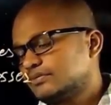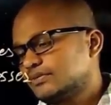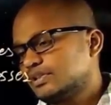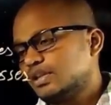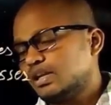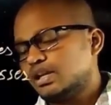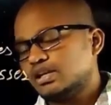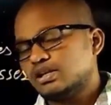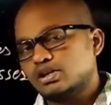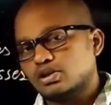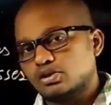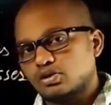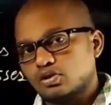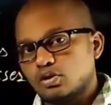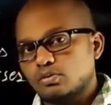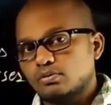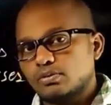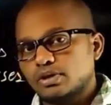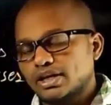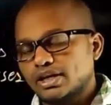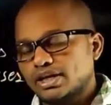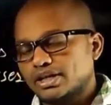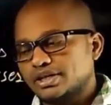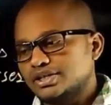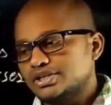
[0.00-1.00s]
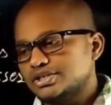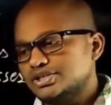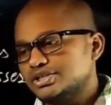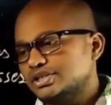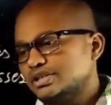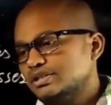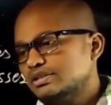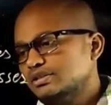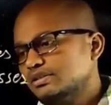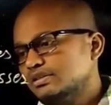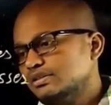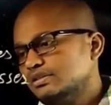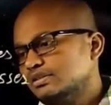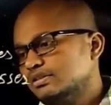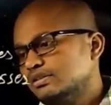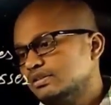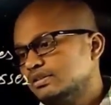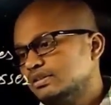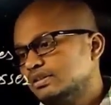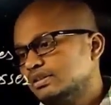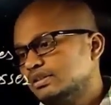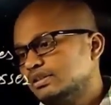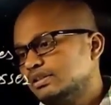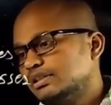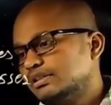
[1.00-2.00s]
under normal condition,
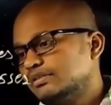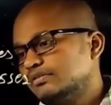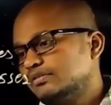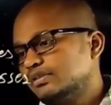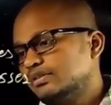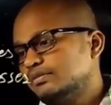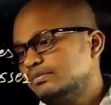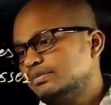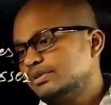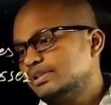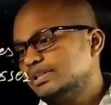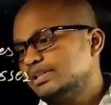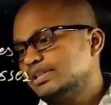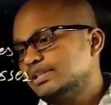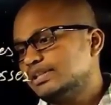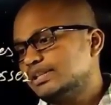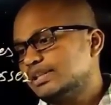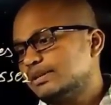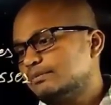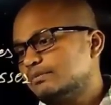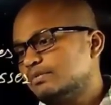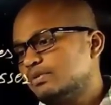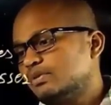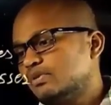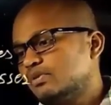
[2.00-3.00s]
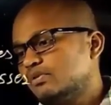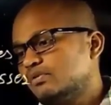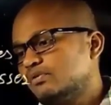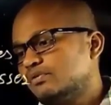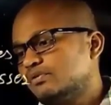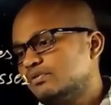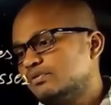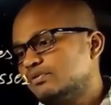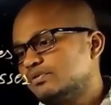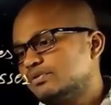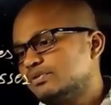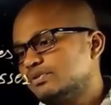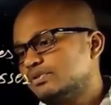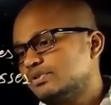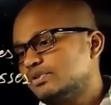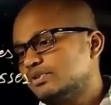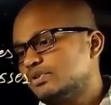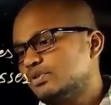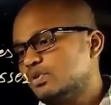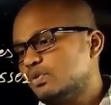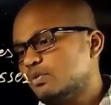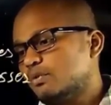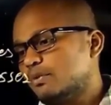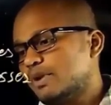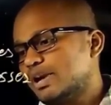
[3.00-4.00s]
there will be number of
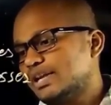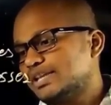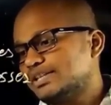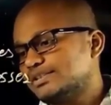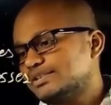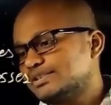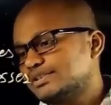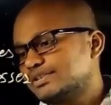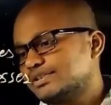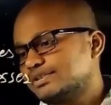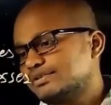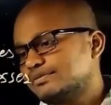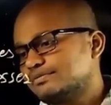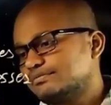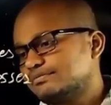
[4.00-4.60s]
domains